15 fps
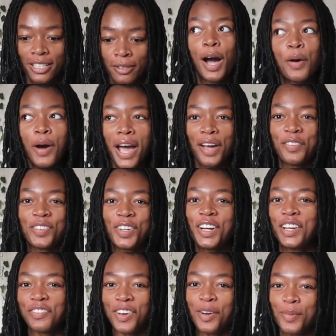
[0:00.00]
However,
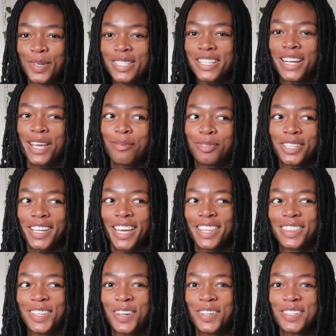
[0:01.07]
if I wasn't able to
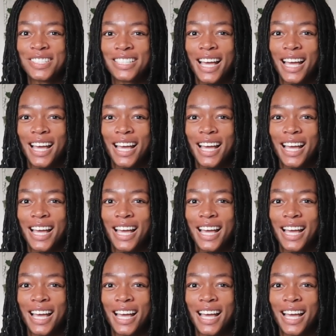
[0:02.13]
get those,